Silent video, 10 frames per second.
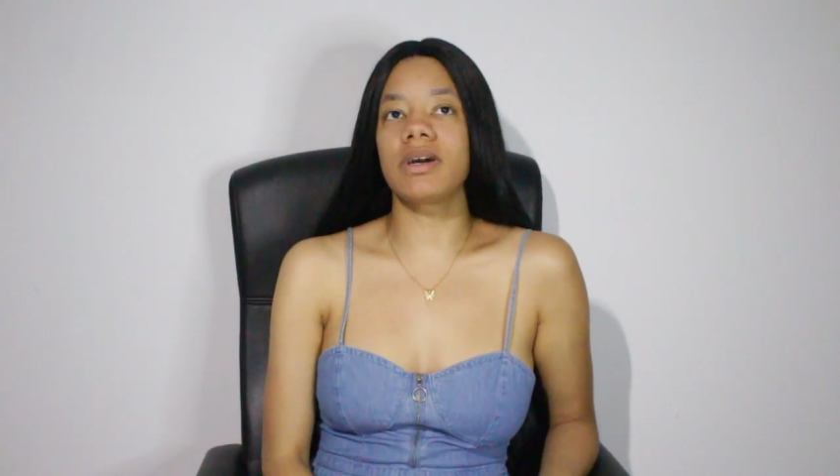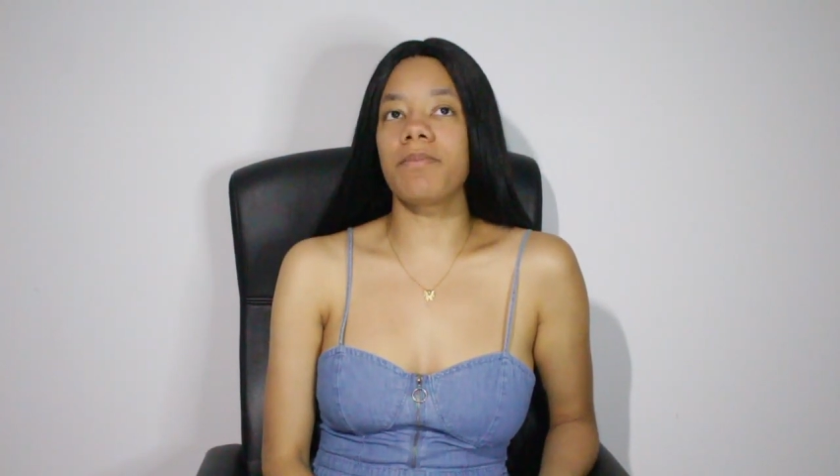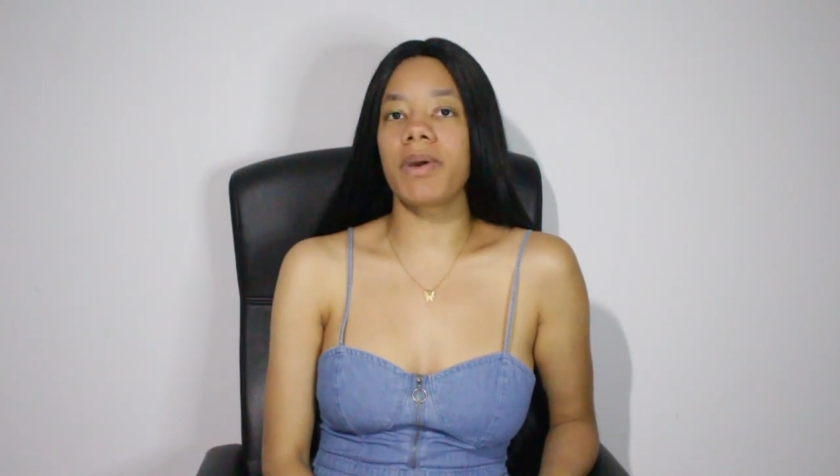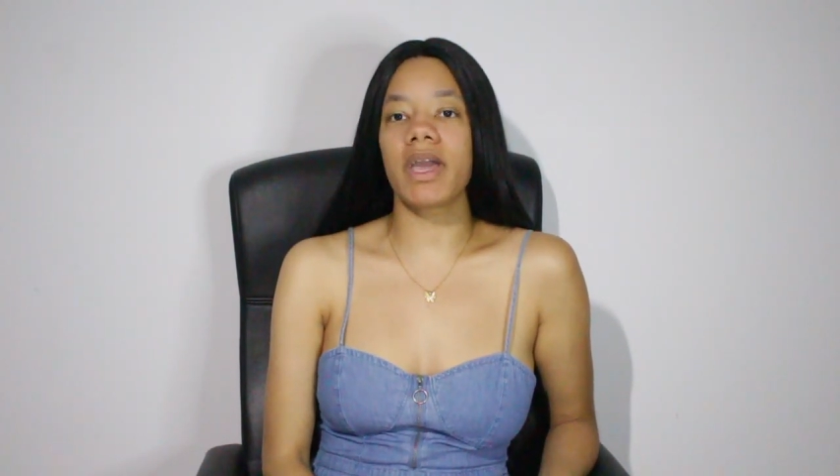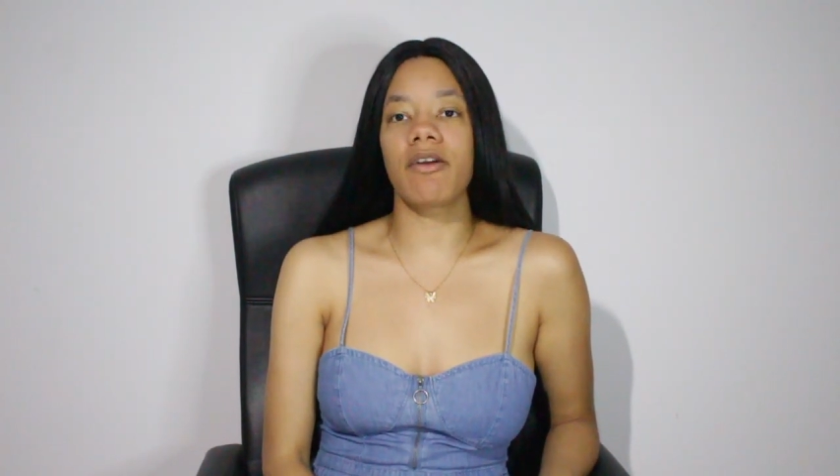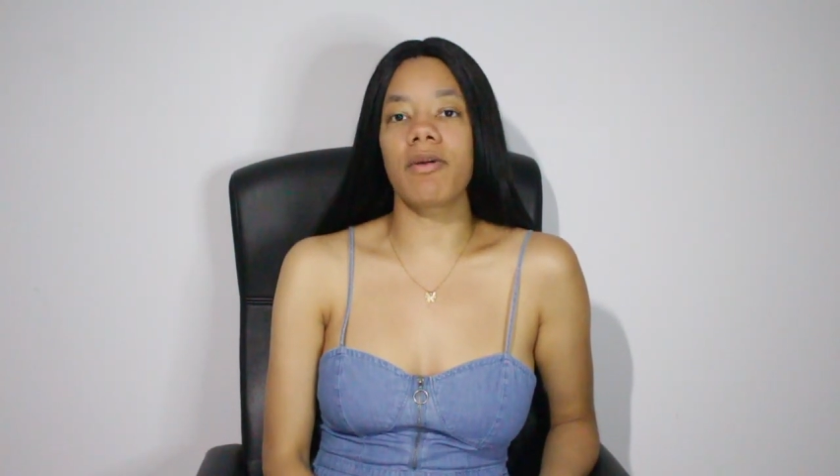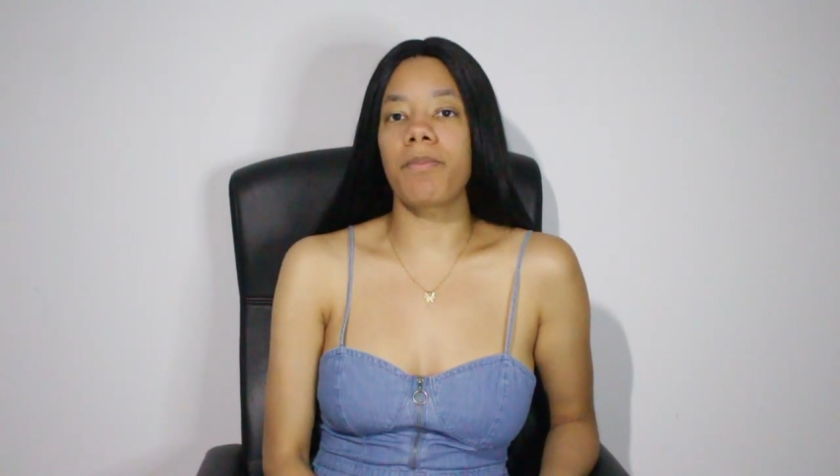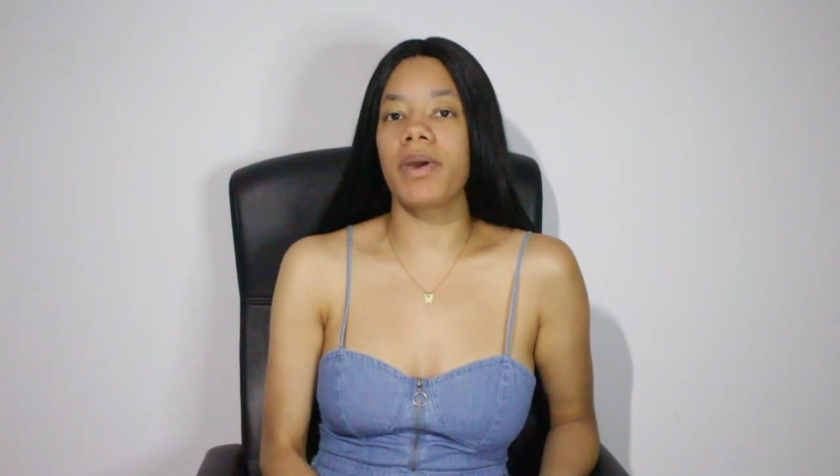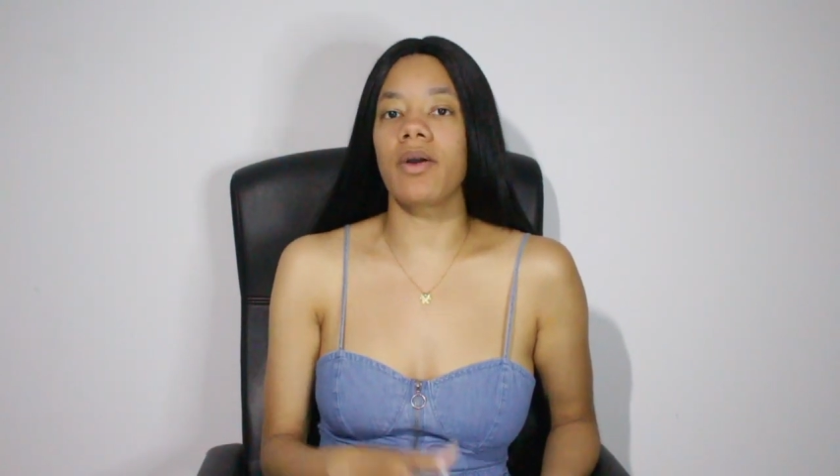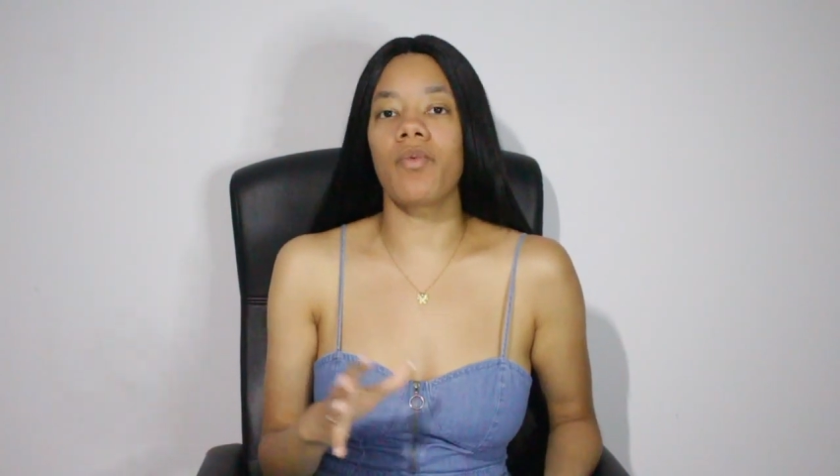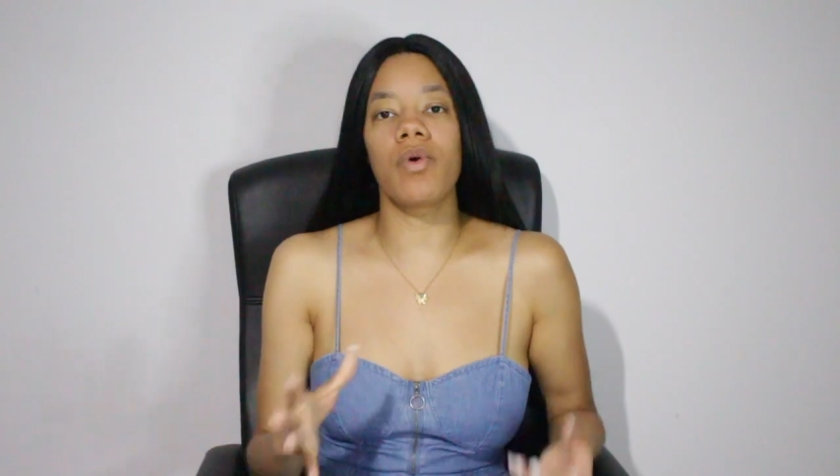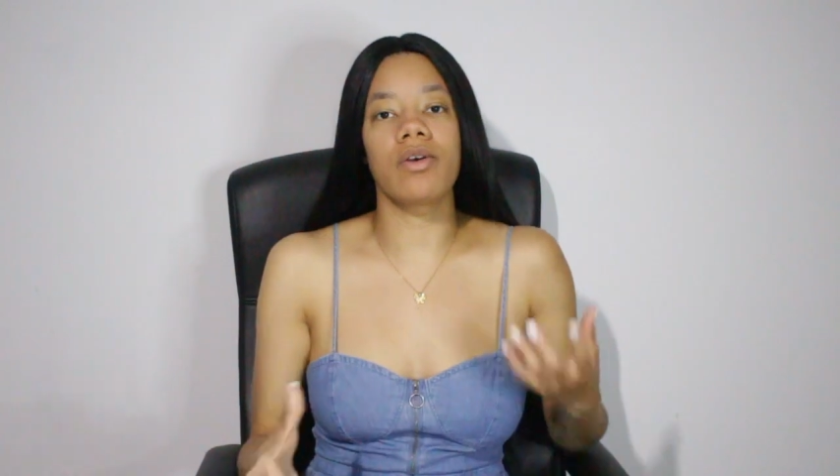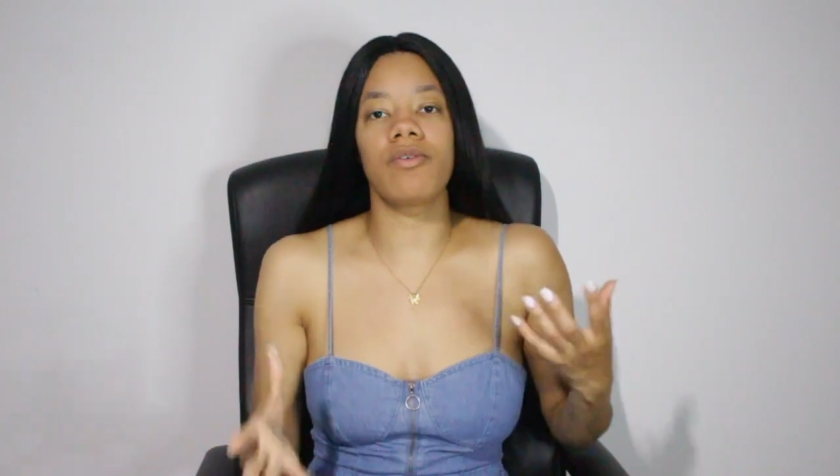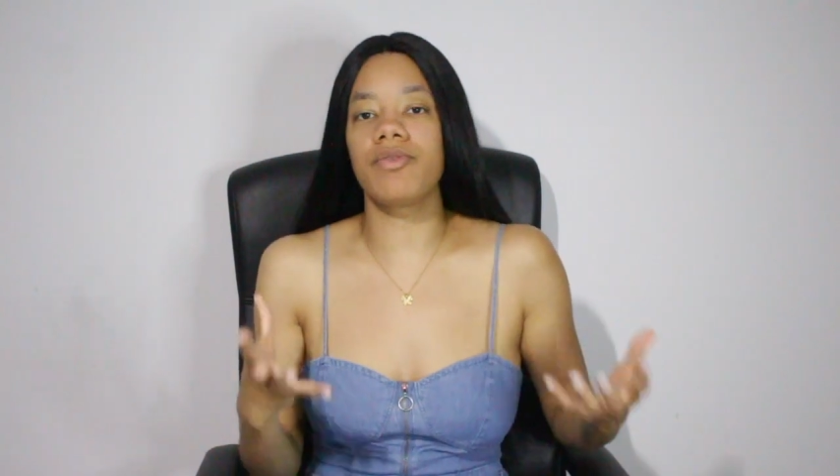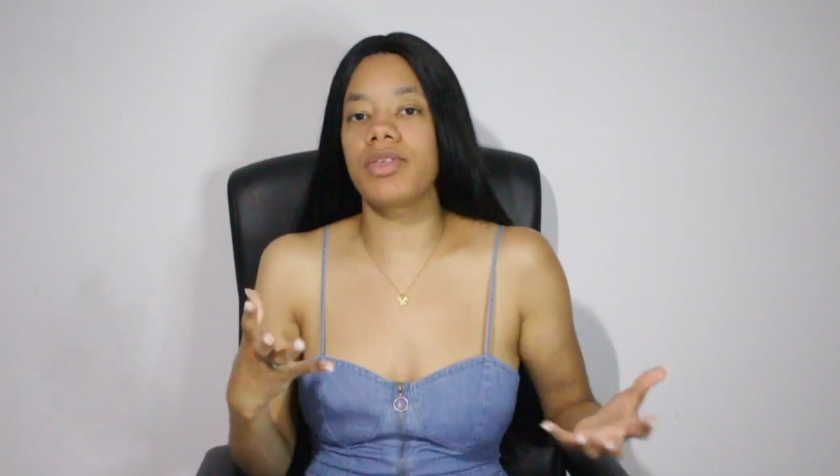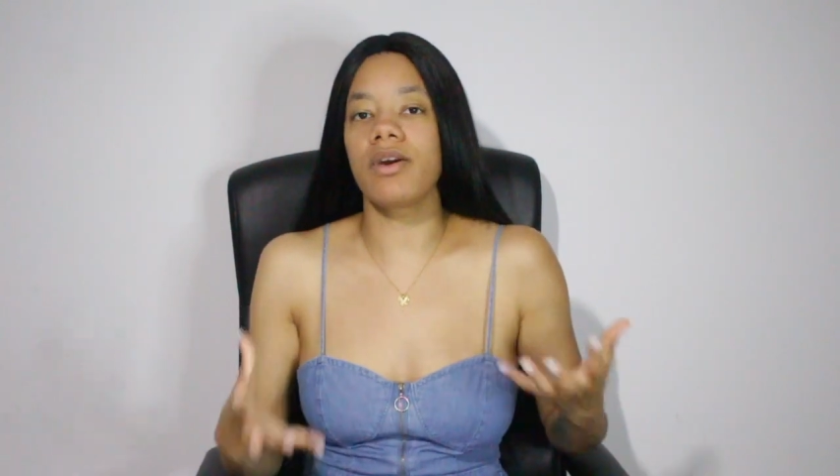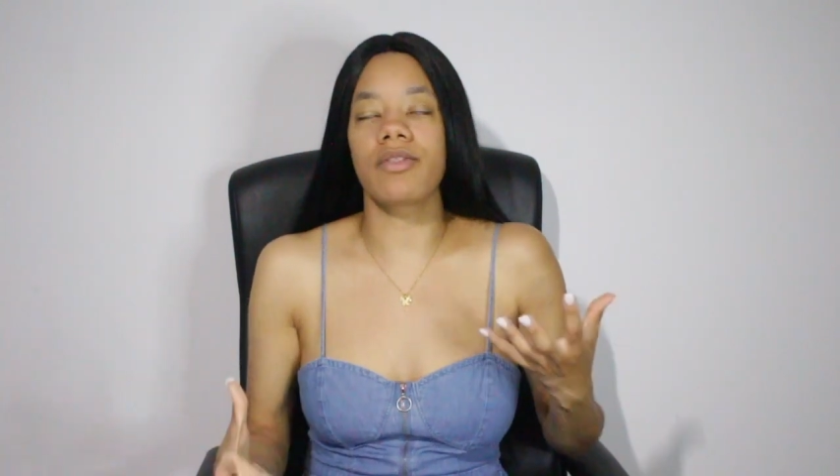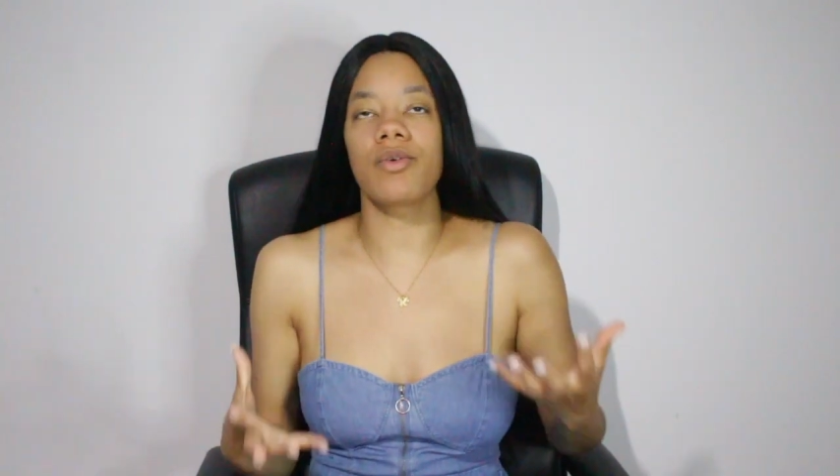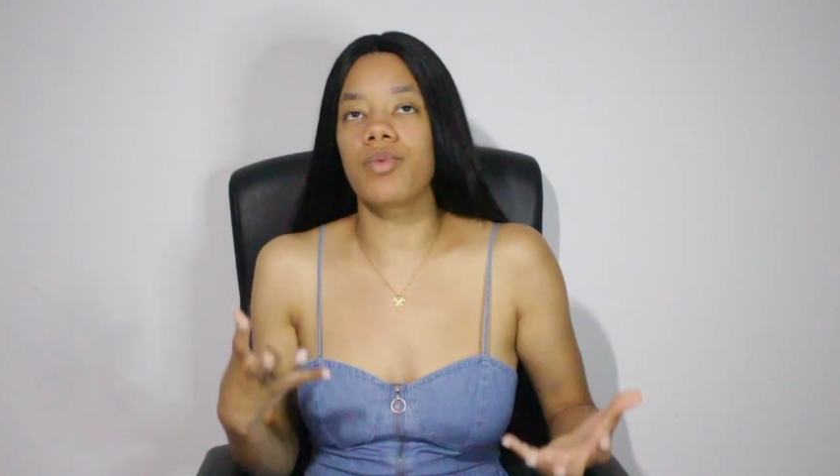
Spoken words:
compare and pick one over the other,